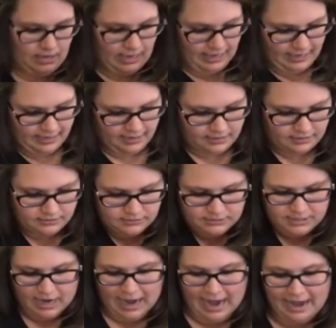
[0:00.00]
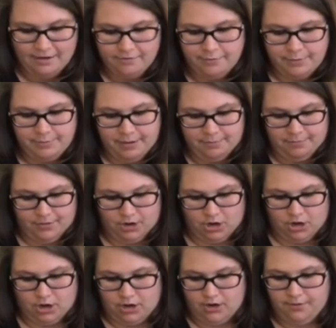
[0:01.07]
And I
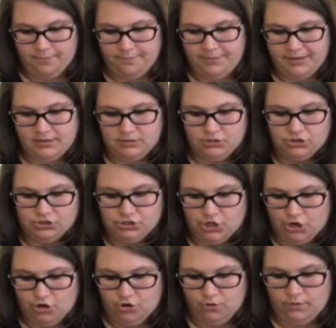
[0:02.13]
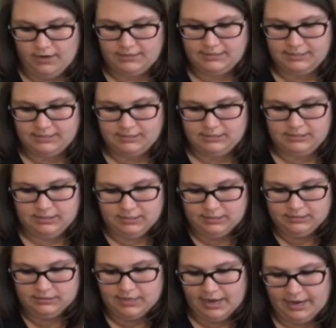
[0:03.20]
remember being so addicted to
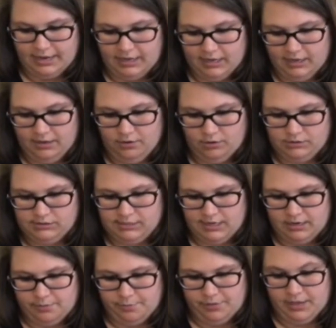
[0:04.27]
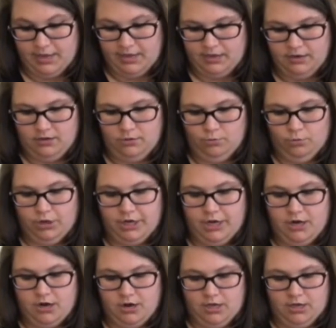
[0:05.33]
this, I stayed up late
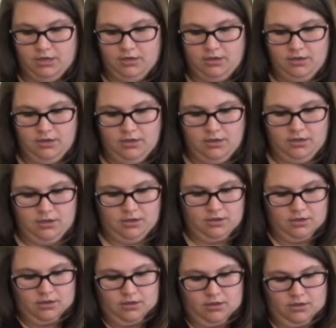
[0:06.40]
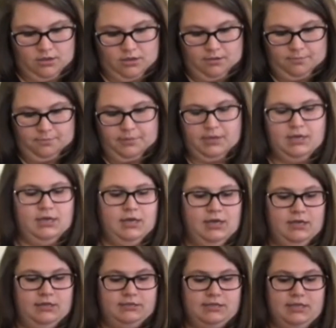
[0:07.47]
working on it
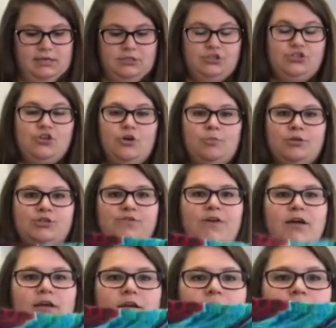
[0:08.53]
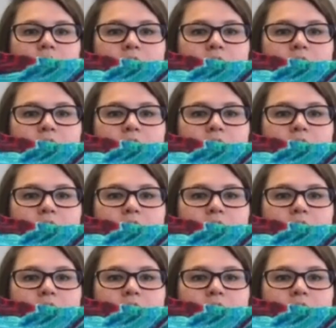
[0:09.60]
because it is so much fun.